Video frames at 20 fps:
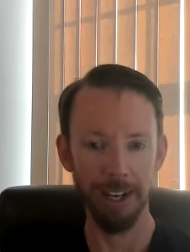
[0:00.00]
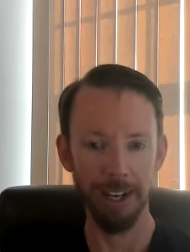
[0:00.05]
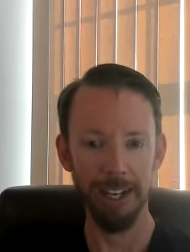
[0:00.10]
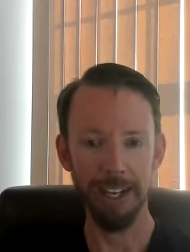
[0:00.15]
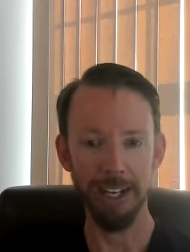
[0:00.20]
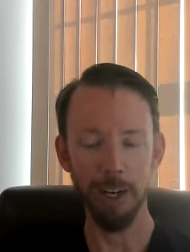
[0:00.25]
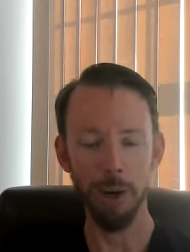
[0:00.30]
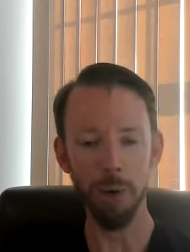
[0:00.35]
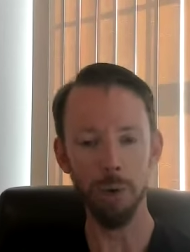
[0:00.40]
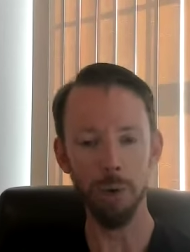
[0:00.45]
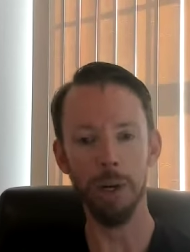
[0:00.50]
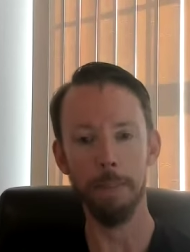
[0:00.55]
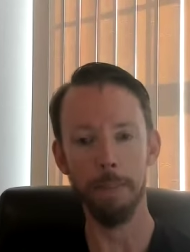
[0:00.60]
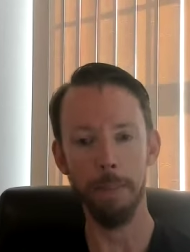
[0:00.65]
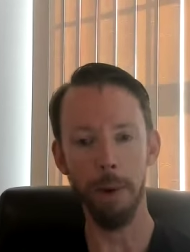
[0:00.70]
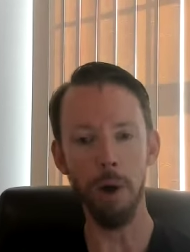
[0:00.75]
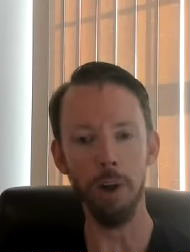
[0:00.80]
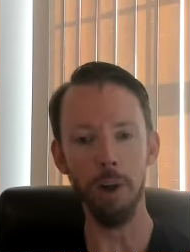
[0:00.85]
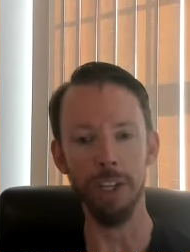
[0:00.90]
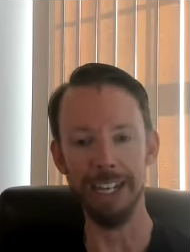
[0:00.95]
He knows what a
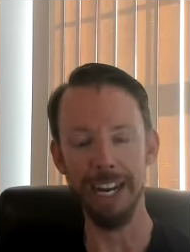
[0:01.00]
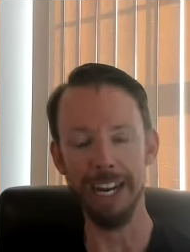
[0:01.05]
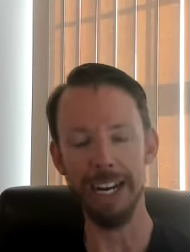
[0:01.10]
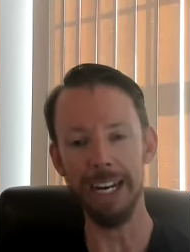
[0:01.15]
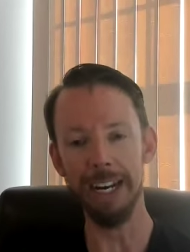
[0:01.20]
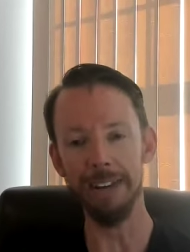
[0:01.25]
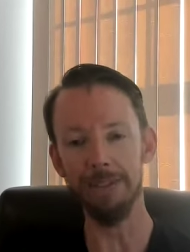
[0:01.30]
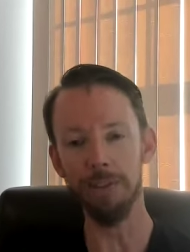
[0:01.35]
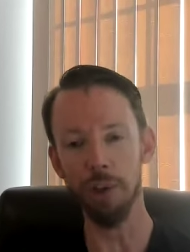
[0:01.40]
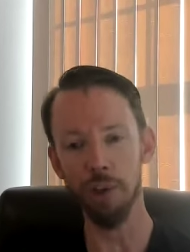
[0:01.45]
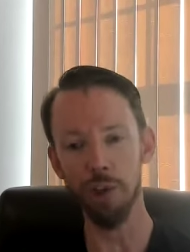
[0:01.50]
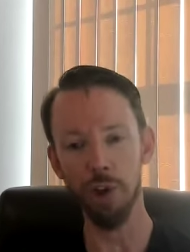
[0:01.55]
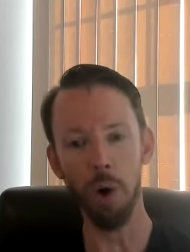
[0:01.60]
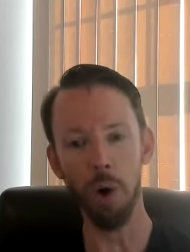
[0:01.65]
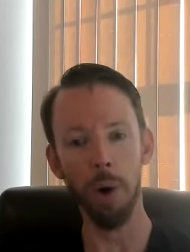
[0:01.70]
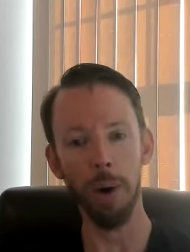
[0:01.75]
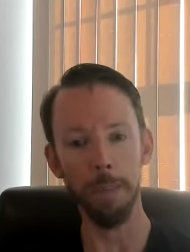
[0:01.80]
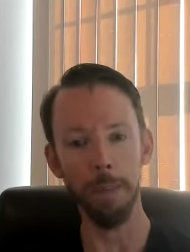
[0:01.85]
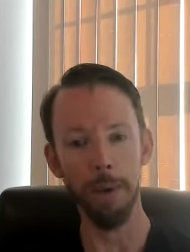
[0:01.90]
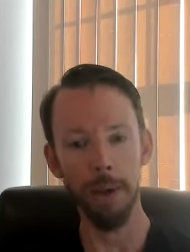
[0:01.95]
ball is. I didn't have to
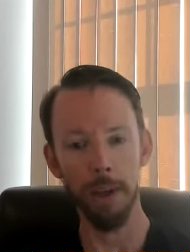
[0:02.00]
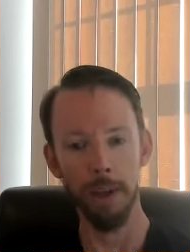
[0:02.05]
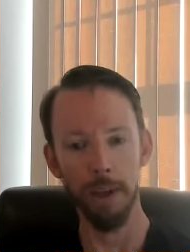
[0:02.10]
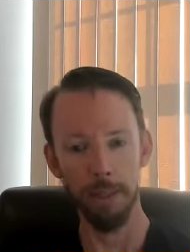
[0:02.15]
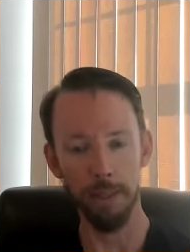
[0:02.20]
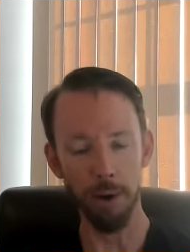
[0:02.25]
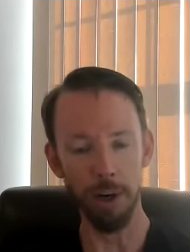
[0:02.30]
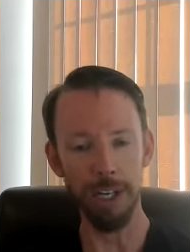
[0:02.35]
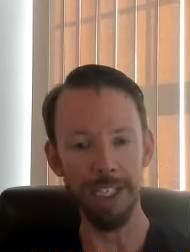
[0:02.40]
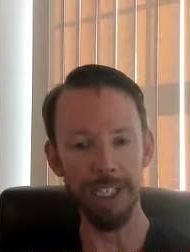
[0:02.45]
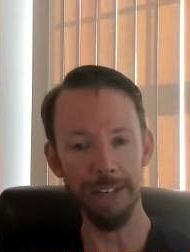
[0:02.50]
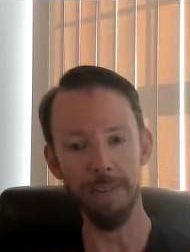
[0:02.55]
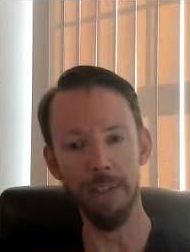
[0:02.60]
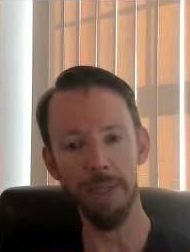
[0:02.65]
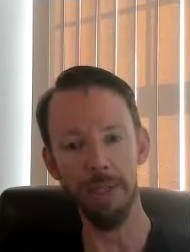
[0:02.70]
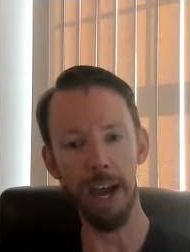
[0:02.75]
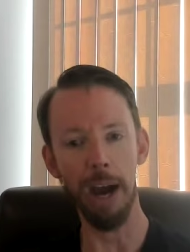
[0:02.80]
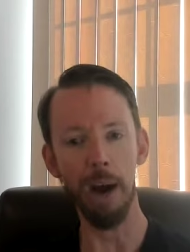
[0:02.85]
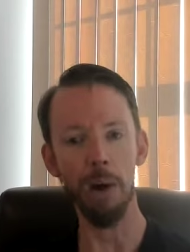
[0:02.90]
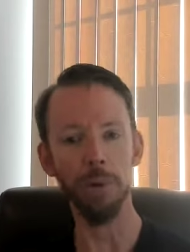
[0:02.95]
show him
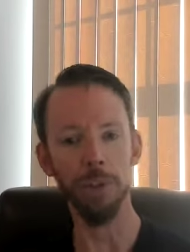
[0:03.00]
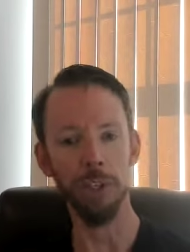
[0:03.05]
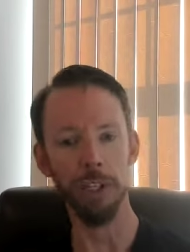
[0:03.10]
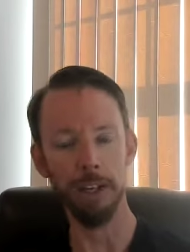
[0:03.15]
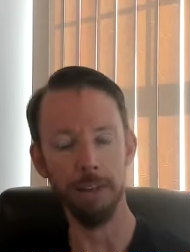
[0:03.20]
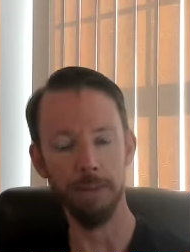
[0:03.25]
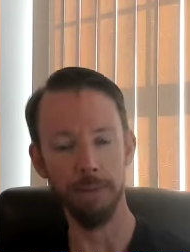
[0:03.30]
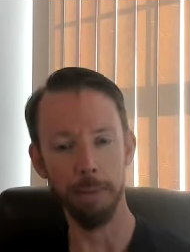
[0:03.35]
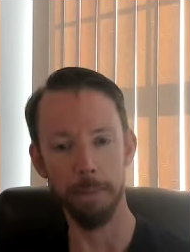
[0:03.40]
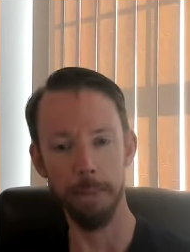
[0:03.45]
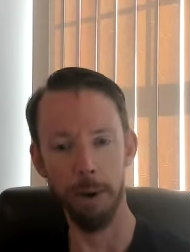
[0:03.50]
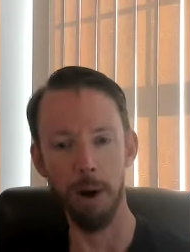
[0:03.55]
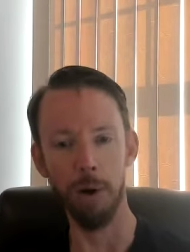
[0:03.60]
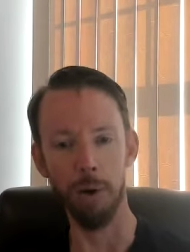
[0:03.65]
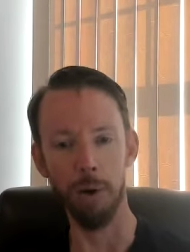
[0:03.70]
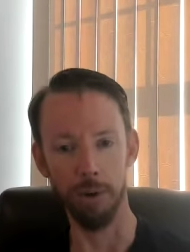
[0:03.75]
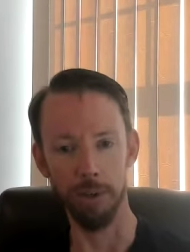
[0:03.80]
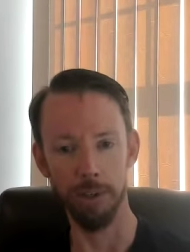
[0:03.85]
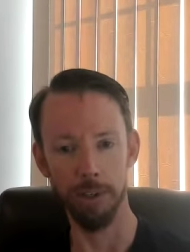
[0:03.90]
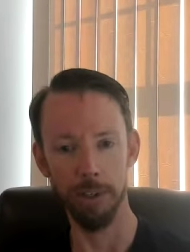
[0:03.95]
37,000 different
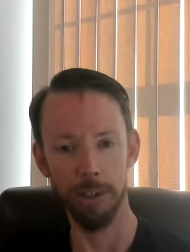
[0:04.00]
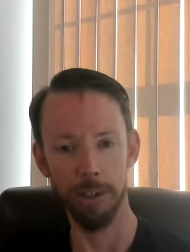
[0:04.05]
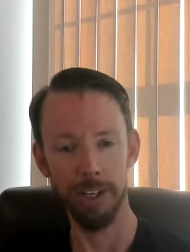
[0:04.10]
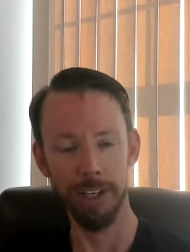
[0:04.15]
balls